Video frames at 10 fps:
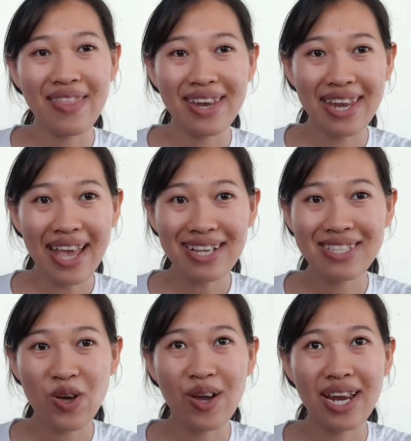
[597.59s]
The
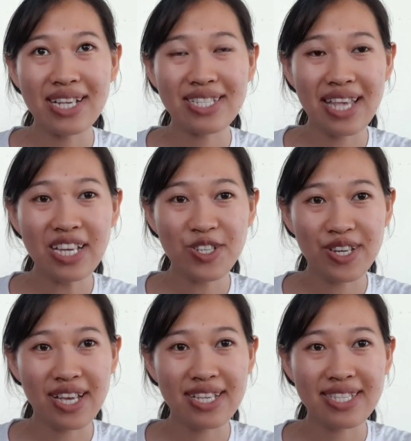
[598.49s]
next
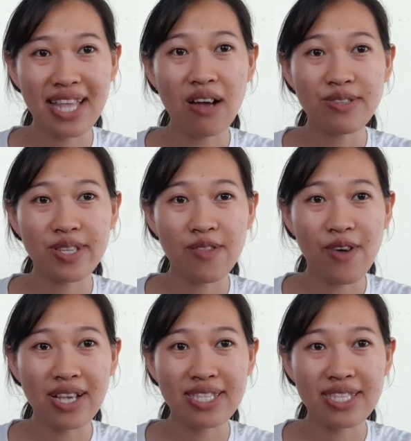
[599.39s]
organization is Council for